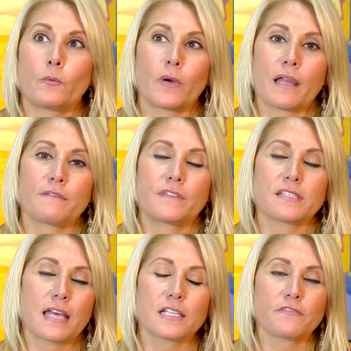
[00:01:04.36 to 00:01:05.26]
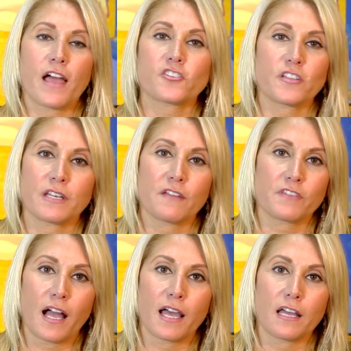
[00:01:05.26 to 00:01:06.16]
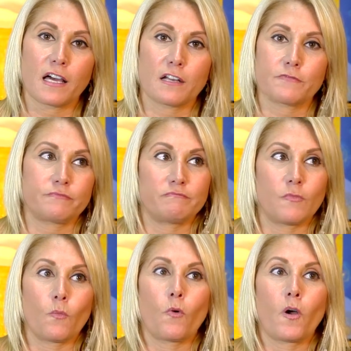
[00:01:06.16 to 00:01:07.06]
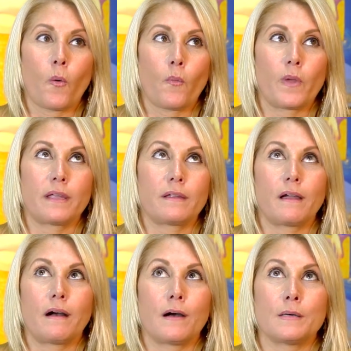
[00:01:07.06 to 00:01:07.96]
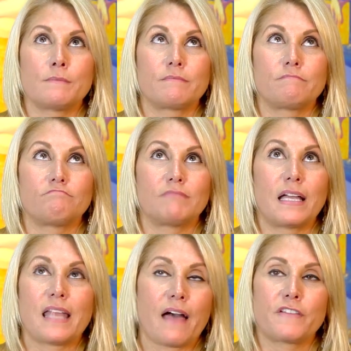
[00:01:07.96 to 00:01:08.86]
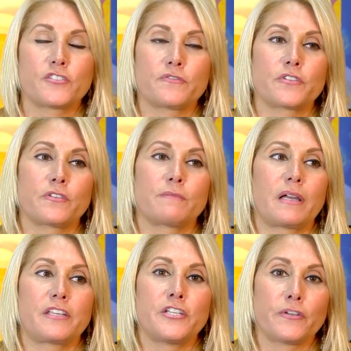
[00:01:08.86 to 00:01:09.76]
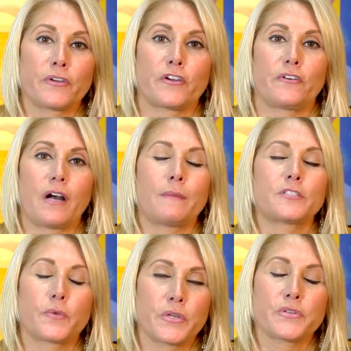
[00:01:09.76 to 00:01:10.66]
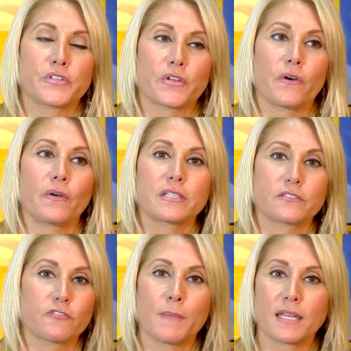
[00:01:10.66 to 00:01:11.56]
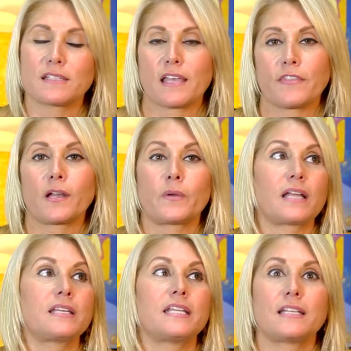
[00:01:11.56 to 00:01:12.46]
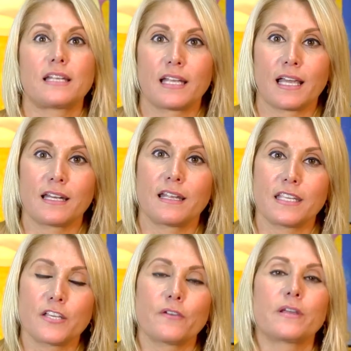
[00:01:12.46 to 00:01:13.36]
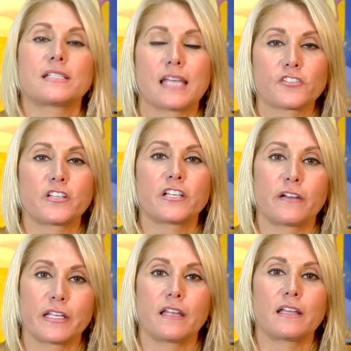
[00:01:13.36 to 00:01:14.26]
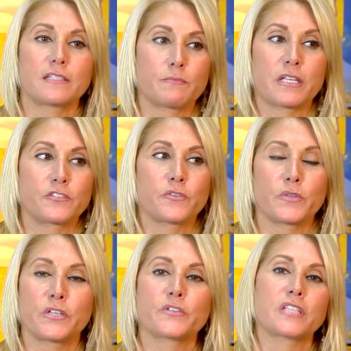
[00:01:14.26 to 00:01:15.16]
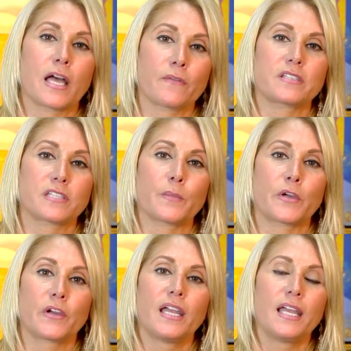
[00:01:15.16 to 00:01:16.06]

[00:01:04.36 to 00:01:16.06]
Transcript: what I, the satisfaction that I've gotten out of going um, and having Juvederm a year ago, I mean two years ago is tremendous. I thought I would have needed it again in a year and it's actually going, it's been two years now this summer